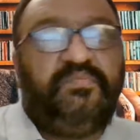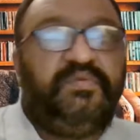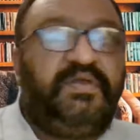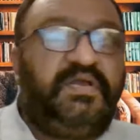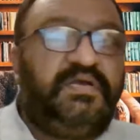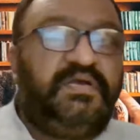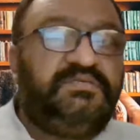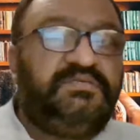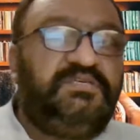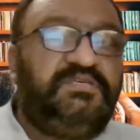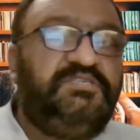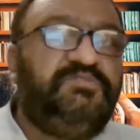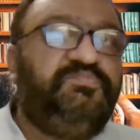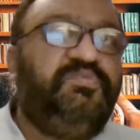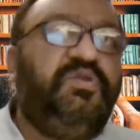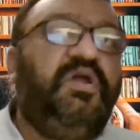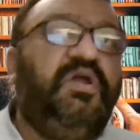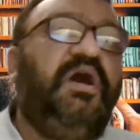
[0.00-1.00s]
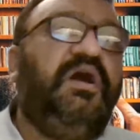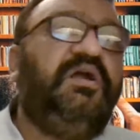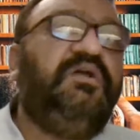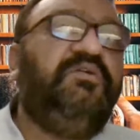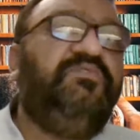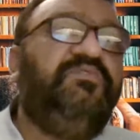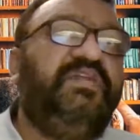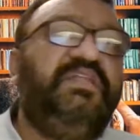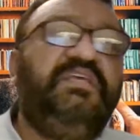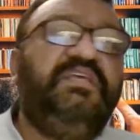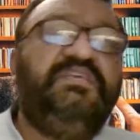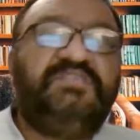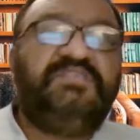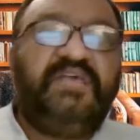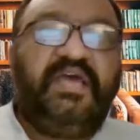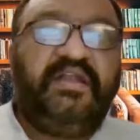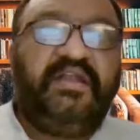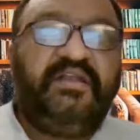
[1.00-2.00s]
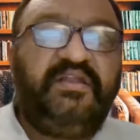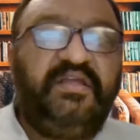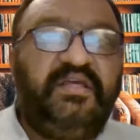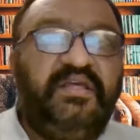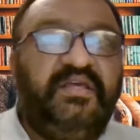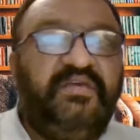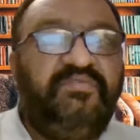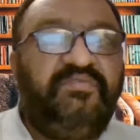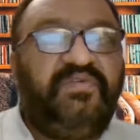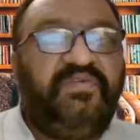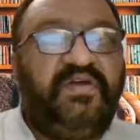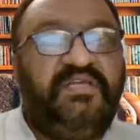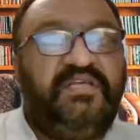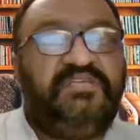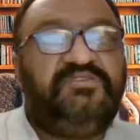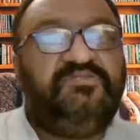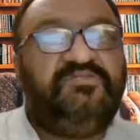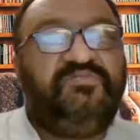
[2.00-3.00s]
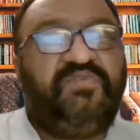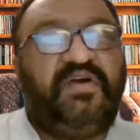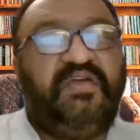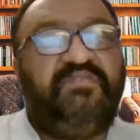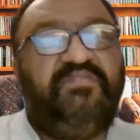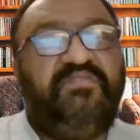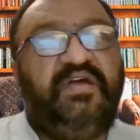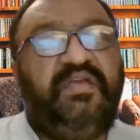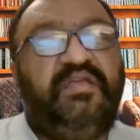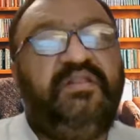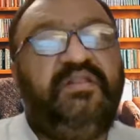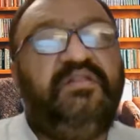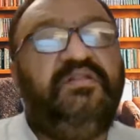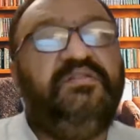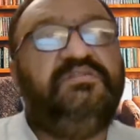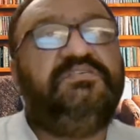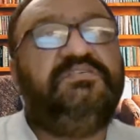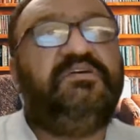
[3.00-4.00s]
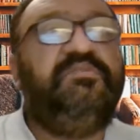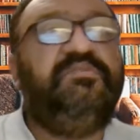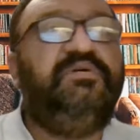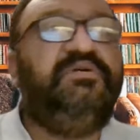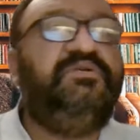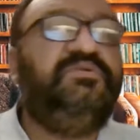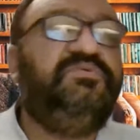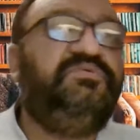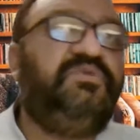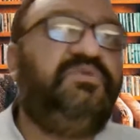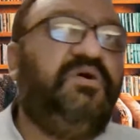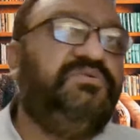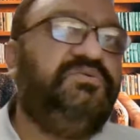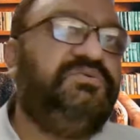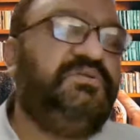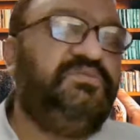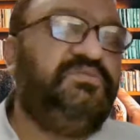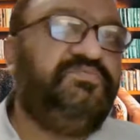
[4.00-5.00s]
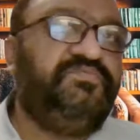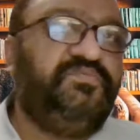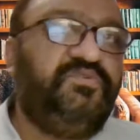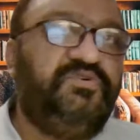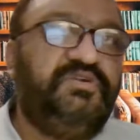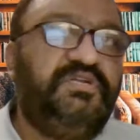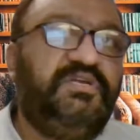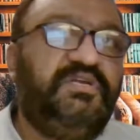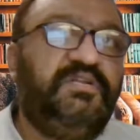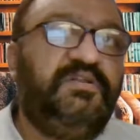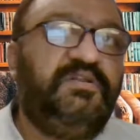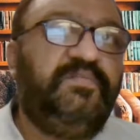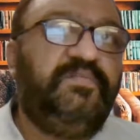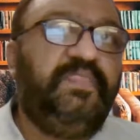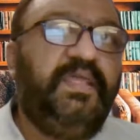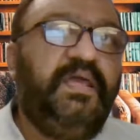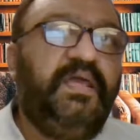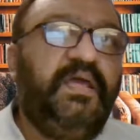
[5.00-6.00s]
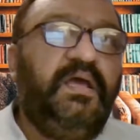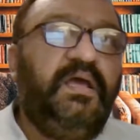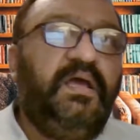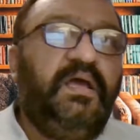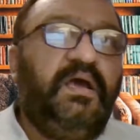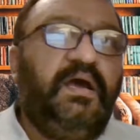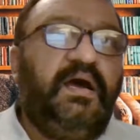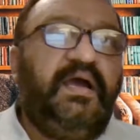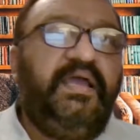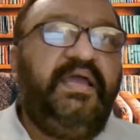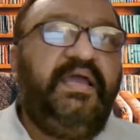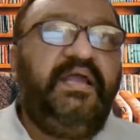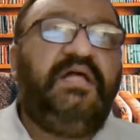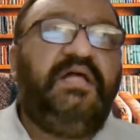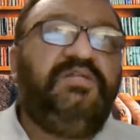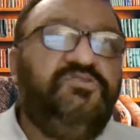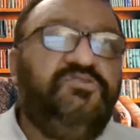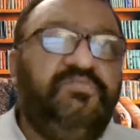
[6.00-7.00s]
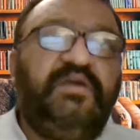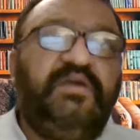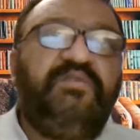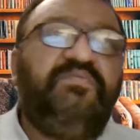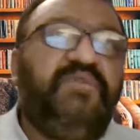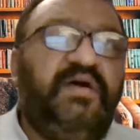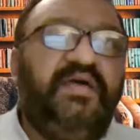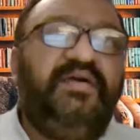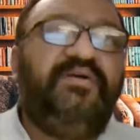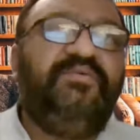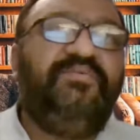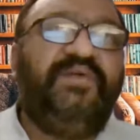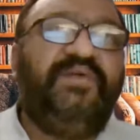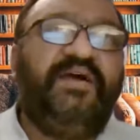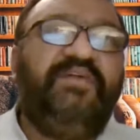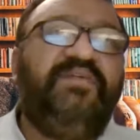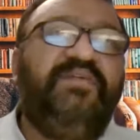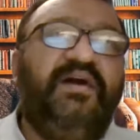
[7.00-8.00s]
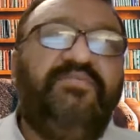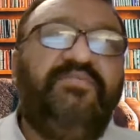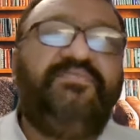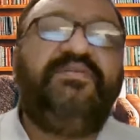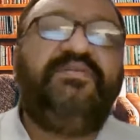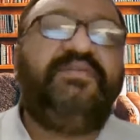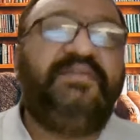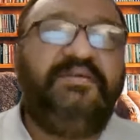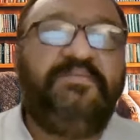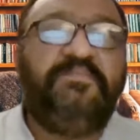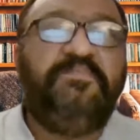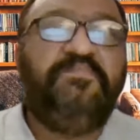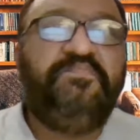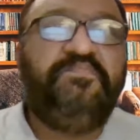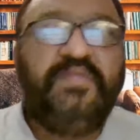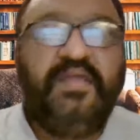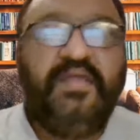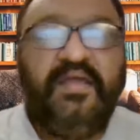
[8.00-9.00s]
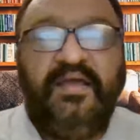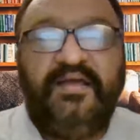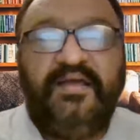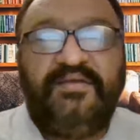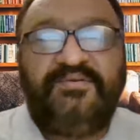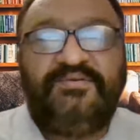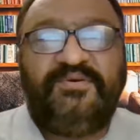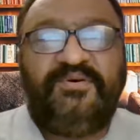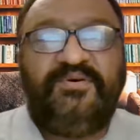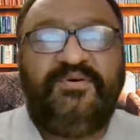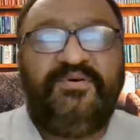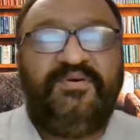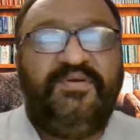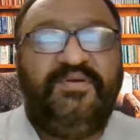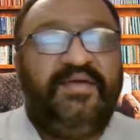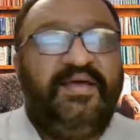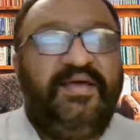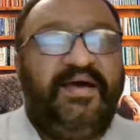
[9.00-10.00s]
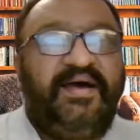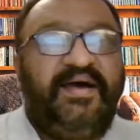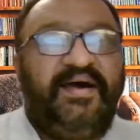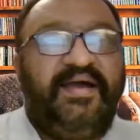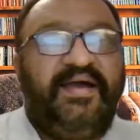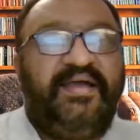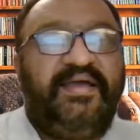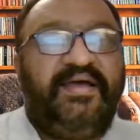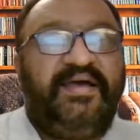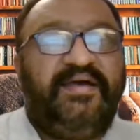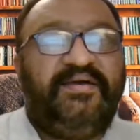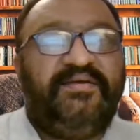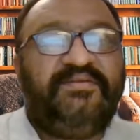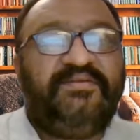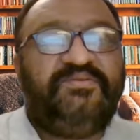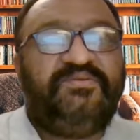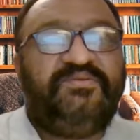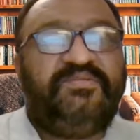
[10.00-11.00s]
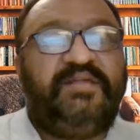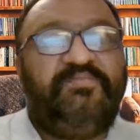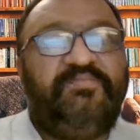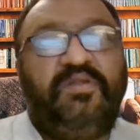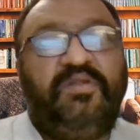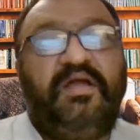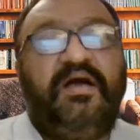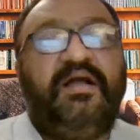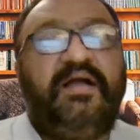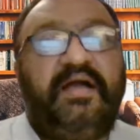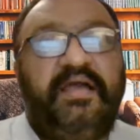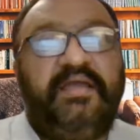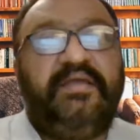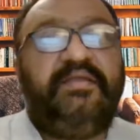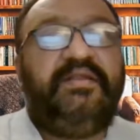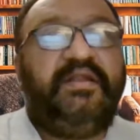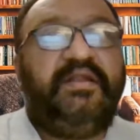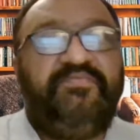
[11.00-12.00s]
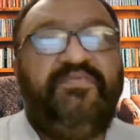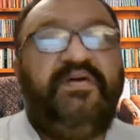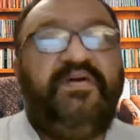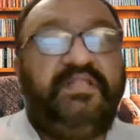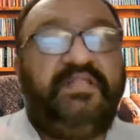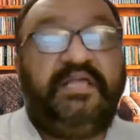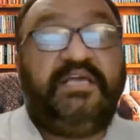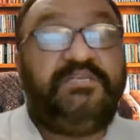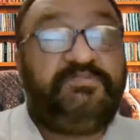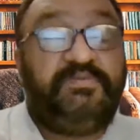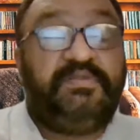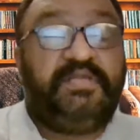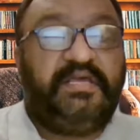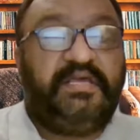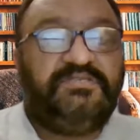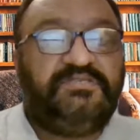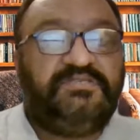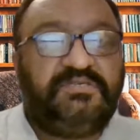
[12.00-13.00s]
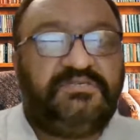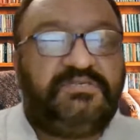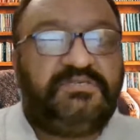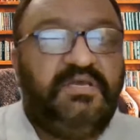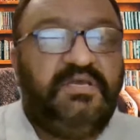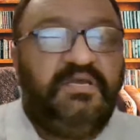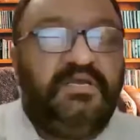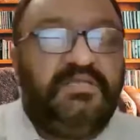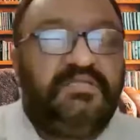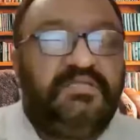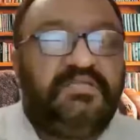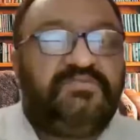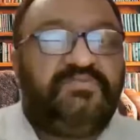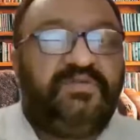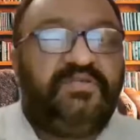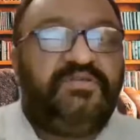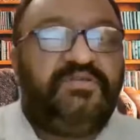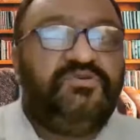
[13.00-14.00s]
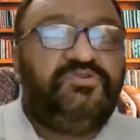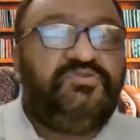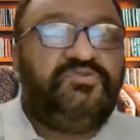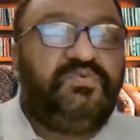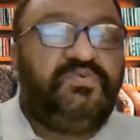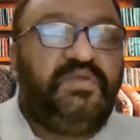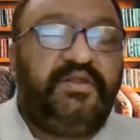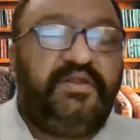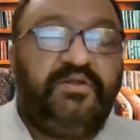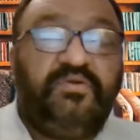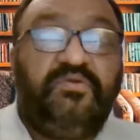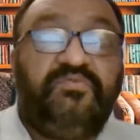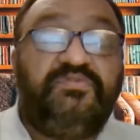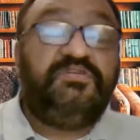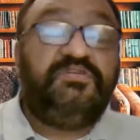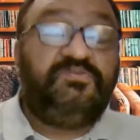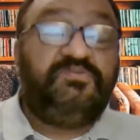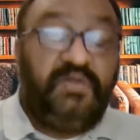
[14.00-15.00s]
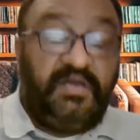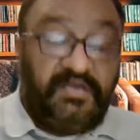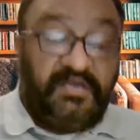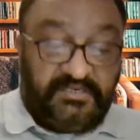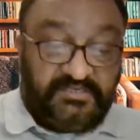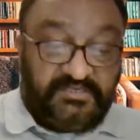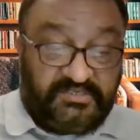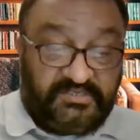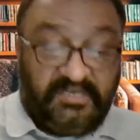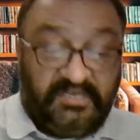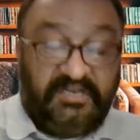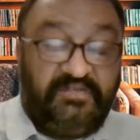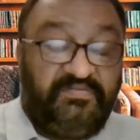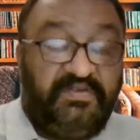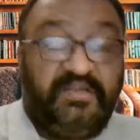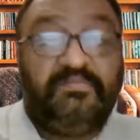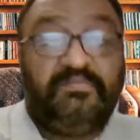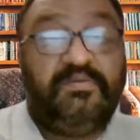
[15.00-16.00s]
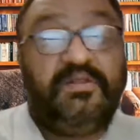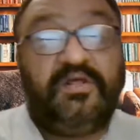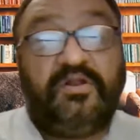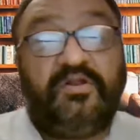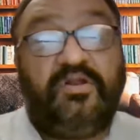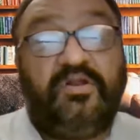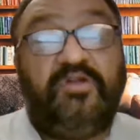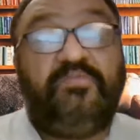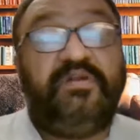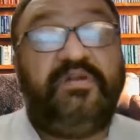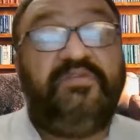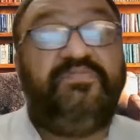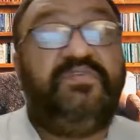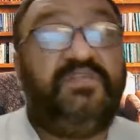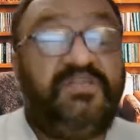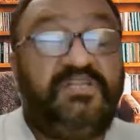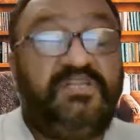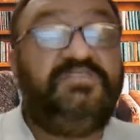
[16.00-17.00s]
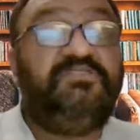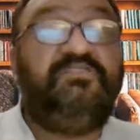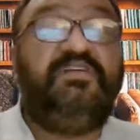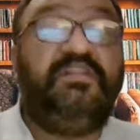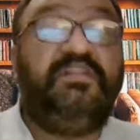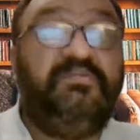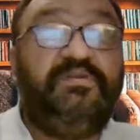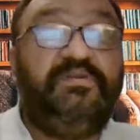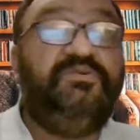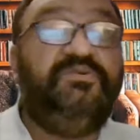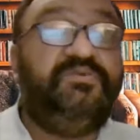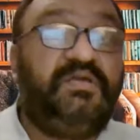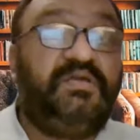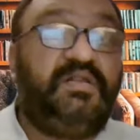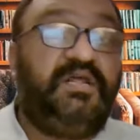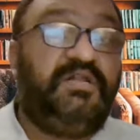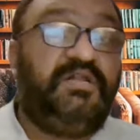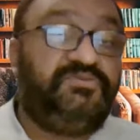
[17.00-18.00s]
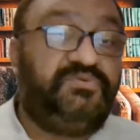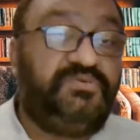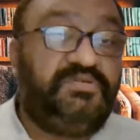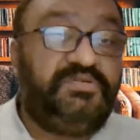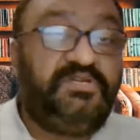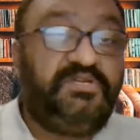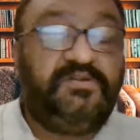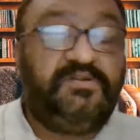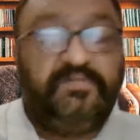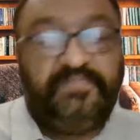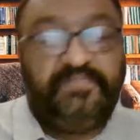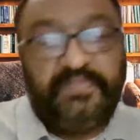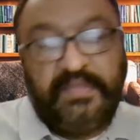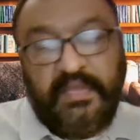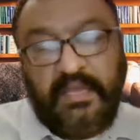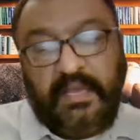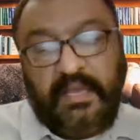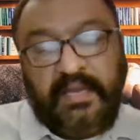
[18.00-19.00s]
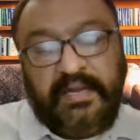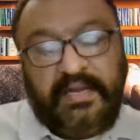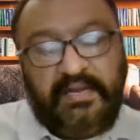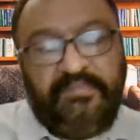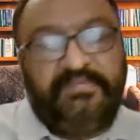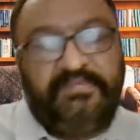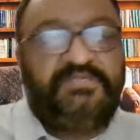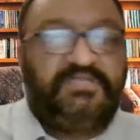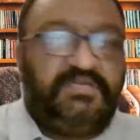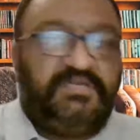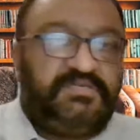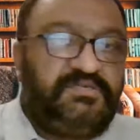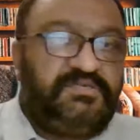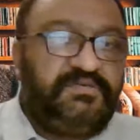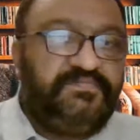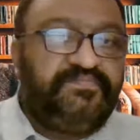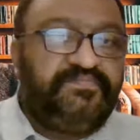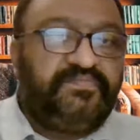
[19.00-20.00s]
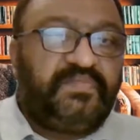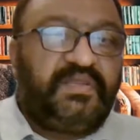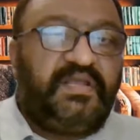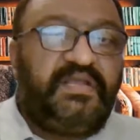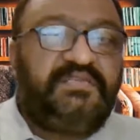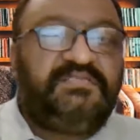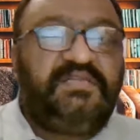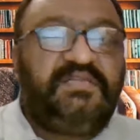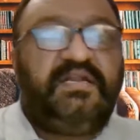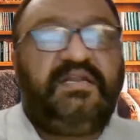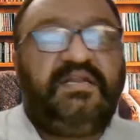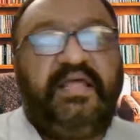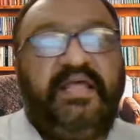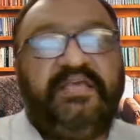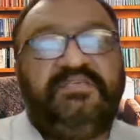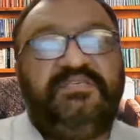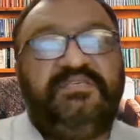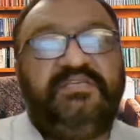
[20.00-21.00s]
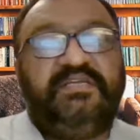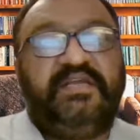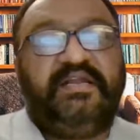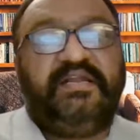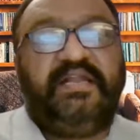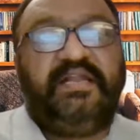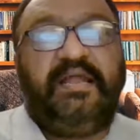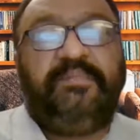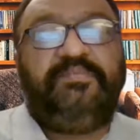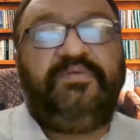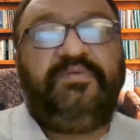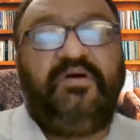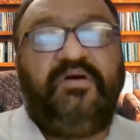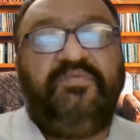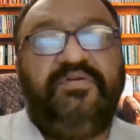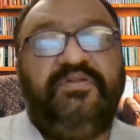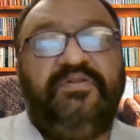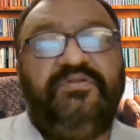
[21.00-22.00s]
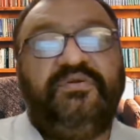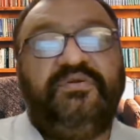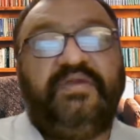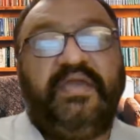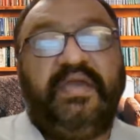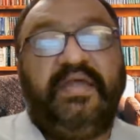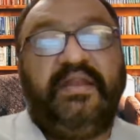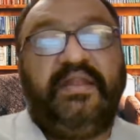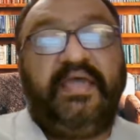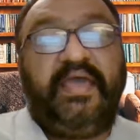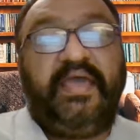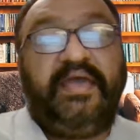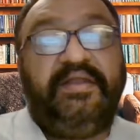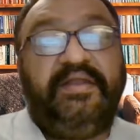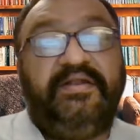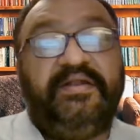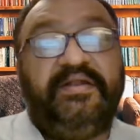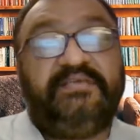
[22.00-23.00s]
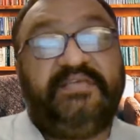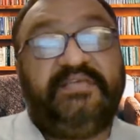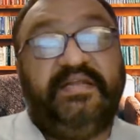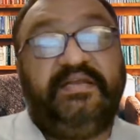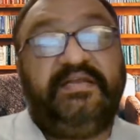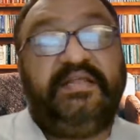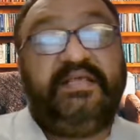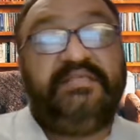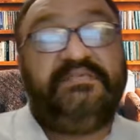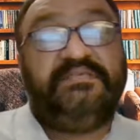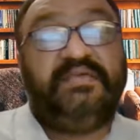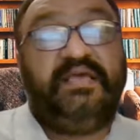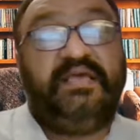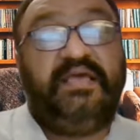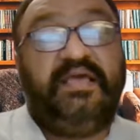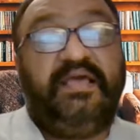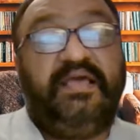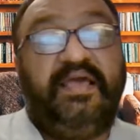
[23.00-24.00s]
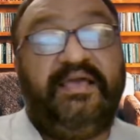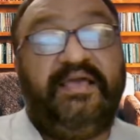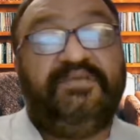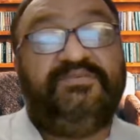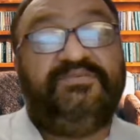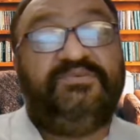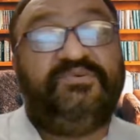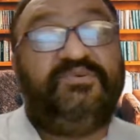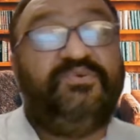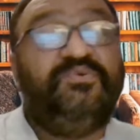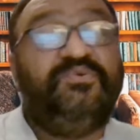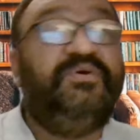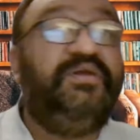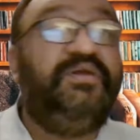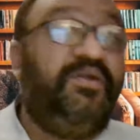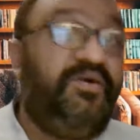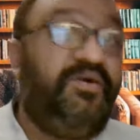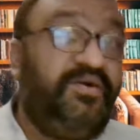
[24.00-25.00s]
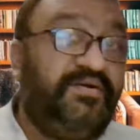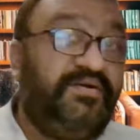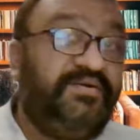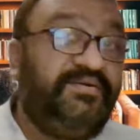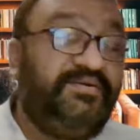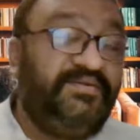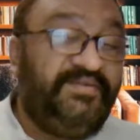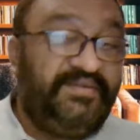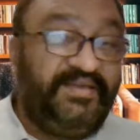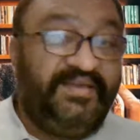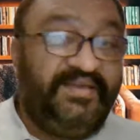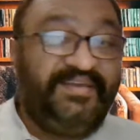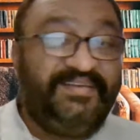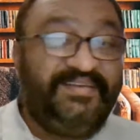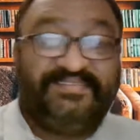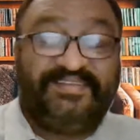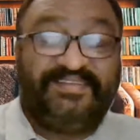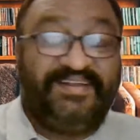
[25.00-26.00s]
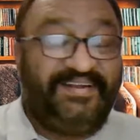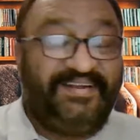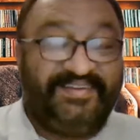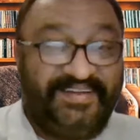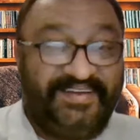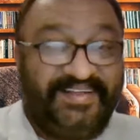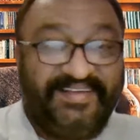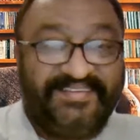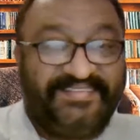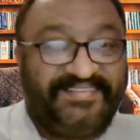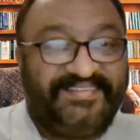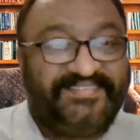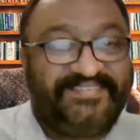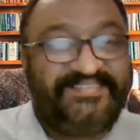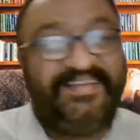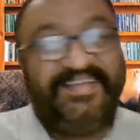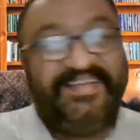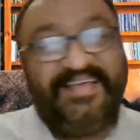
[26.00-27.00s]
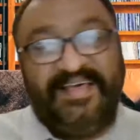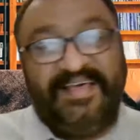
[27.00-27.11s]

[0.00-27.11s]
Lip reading: because his blog, when he sat for his viva in summer 2014, I had also my viva after him. So that blog I read for the experiences. That's very useful. I don't this blog is still available or not, but if it is available, you can also read it. Number 6, it's not like sitting at a laptop where you can edit a sentence as you go along. It's not like this.